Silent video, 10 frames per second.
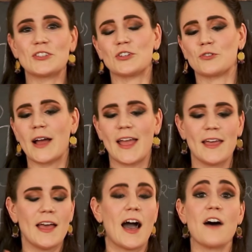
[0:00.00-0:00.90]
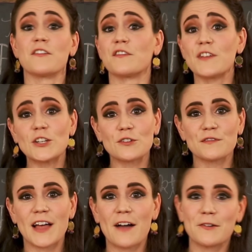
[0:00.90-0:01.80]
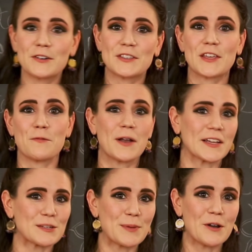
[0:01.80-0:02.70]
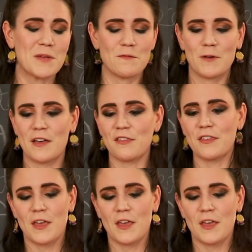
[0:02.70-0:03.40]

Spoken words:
to try other feature flowers that you want to experiment with